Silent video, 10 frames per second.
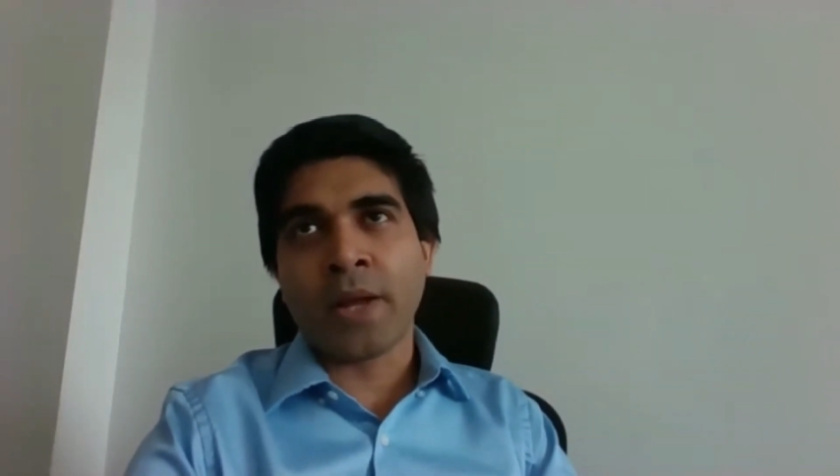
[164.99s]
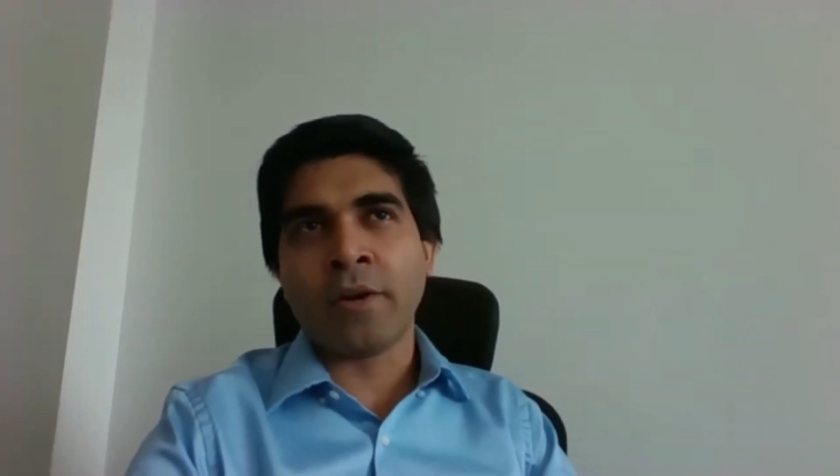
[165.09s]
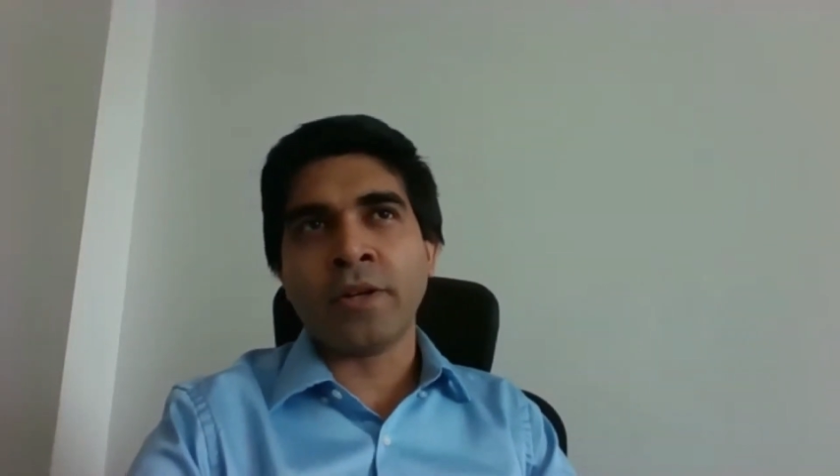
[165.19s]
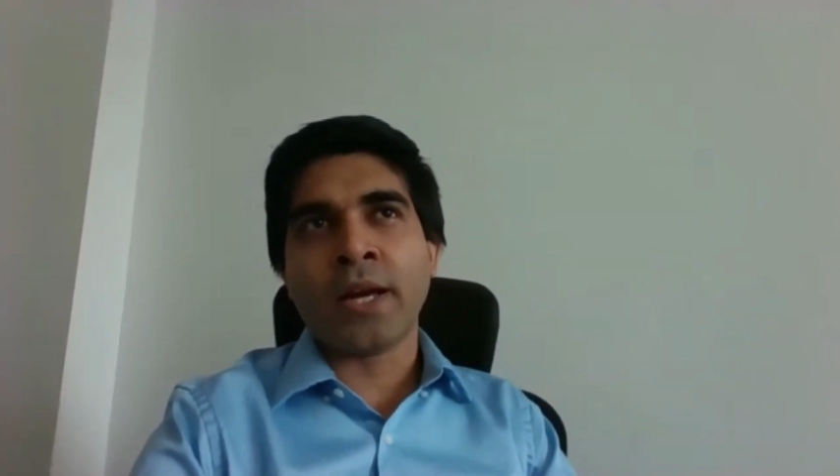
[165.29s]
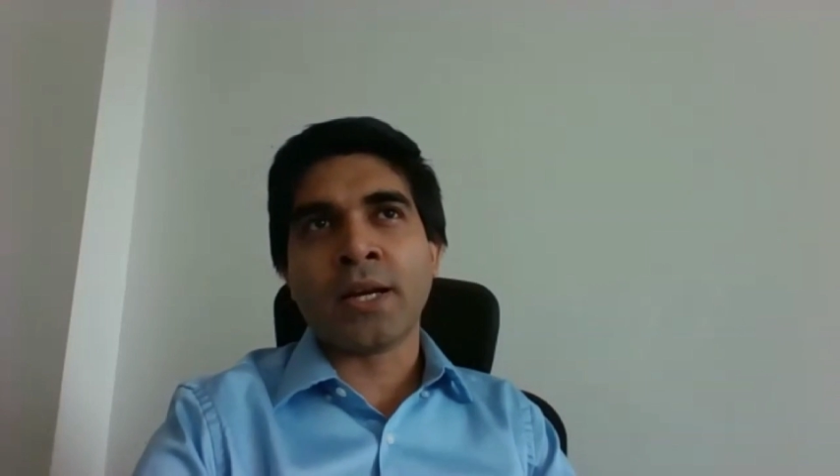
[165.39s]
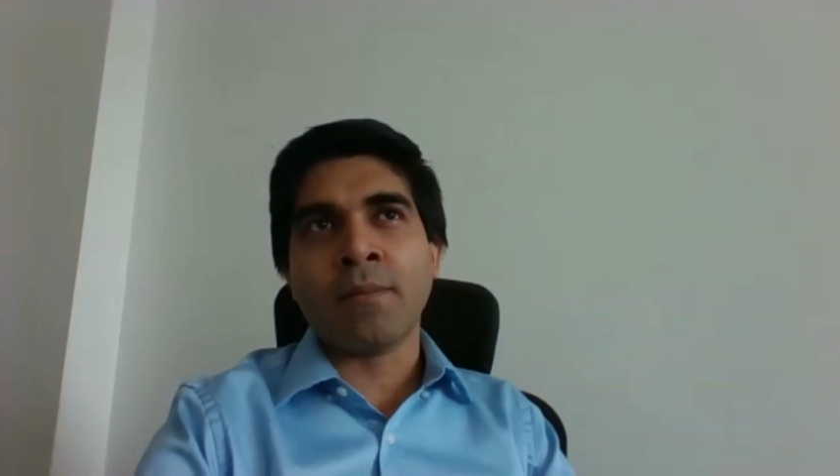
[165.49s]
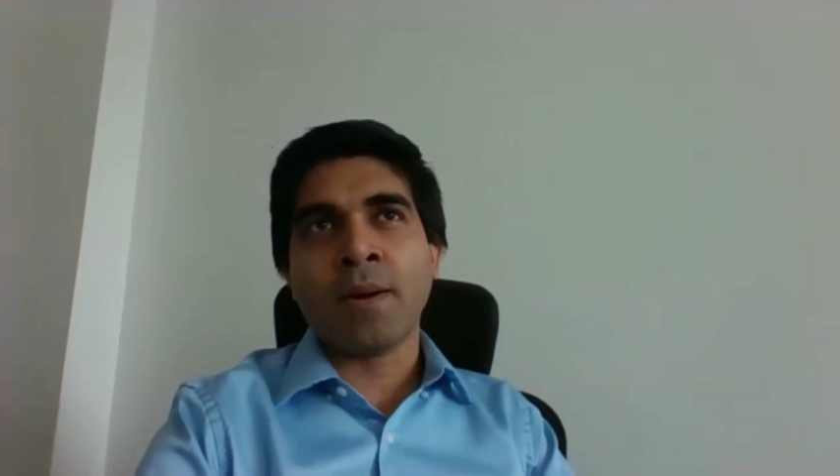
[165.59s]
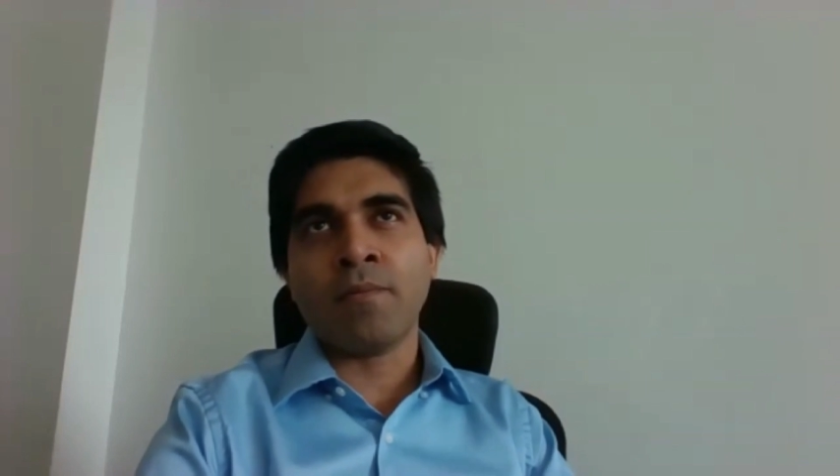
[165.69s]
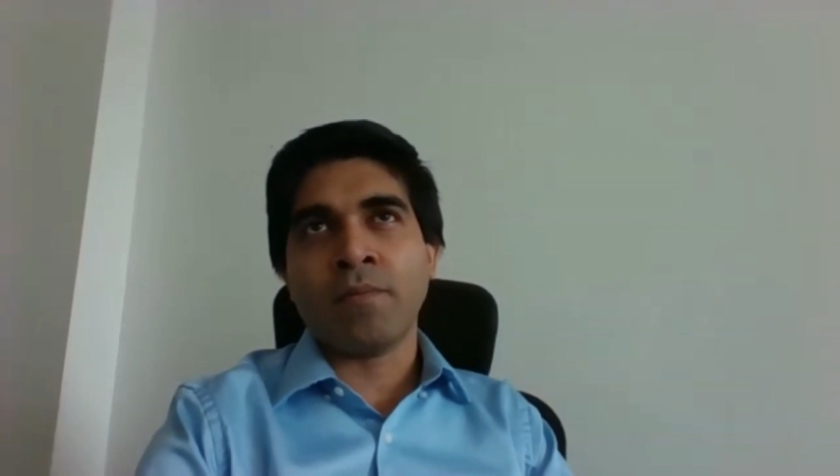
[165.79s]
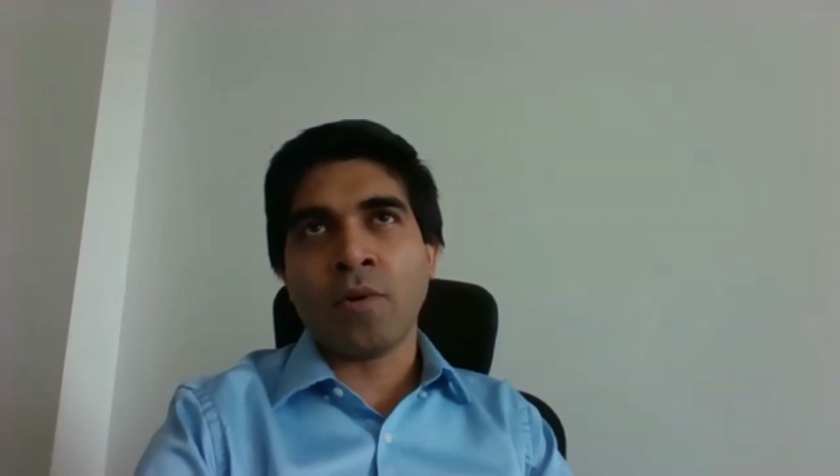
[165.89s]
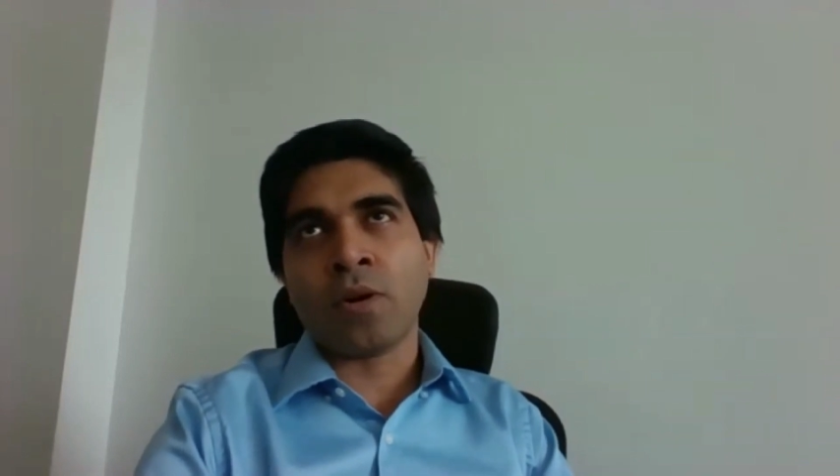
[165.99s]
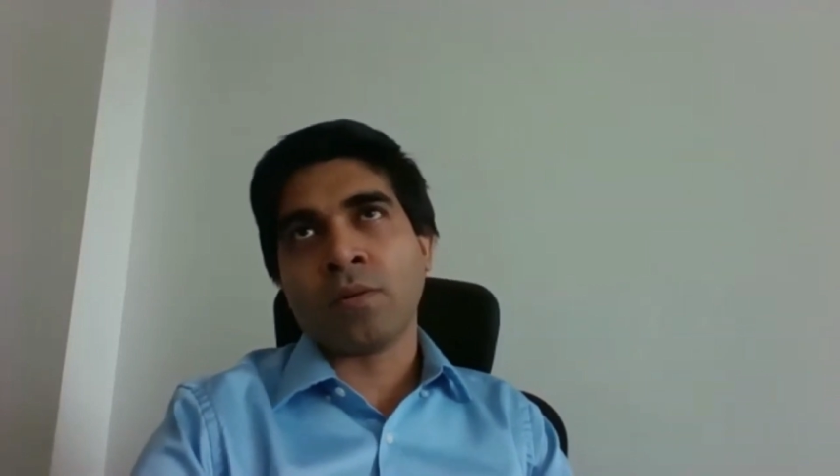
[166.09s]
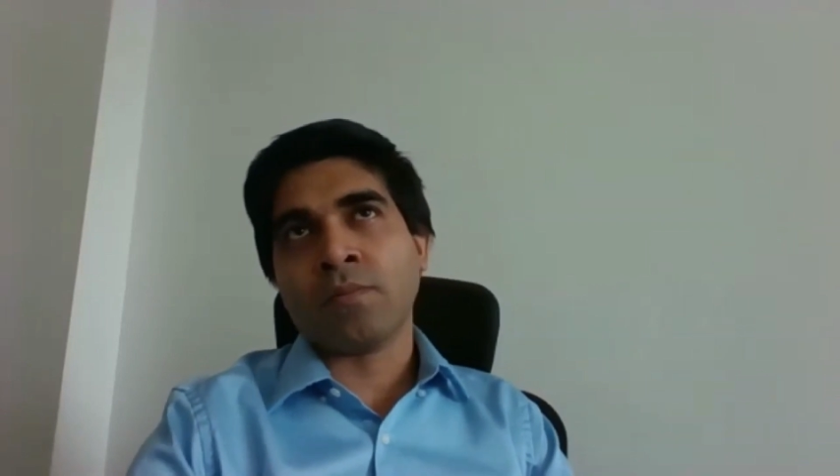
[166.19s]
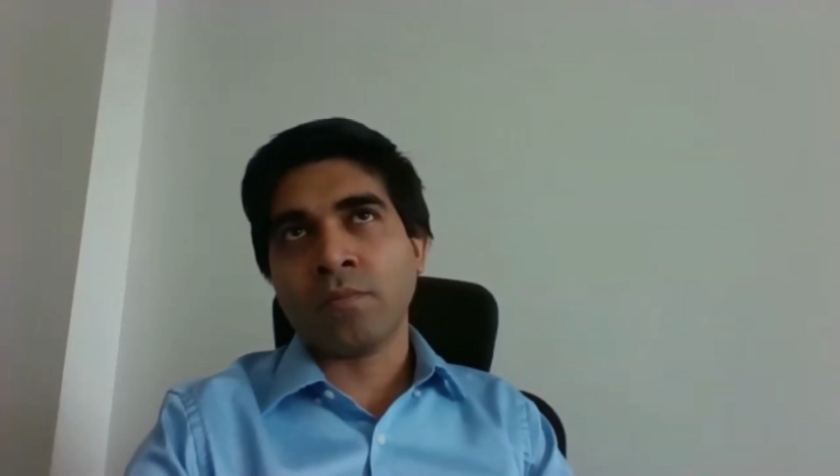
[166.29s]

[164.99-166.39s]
did I come up, or